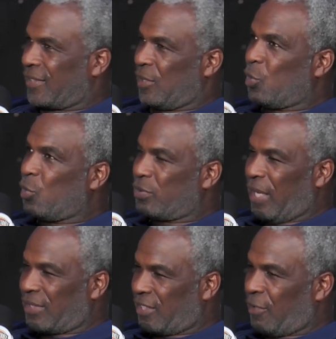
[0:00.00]
lose
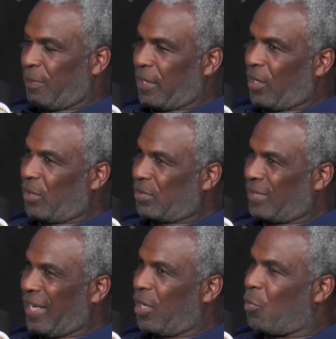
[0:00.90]
themselves because
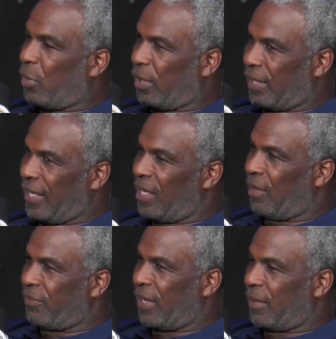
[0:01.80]
they don't want to get
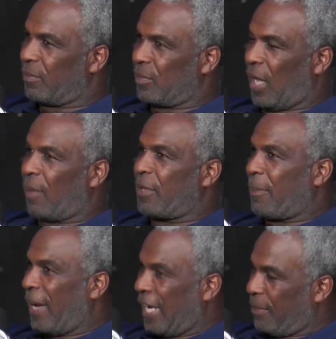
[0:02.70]
off that, I'm the
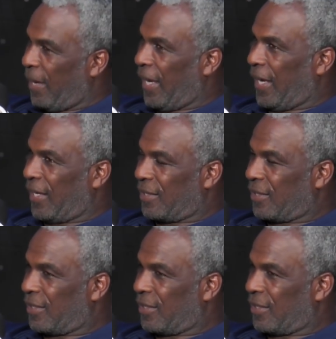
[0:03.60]
main man.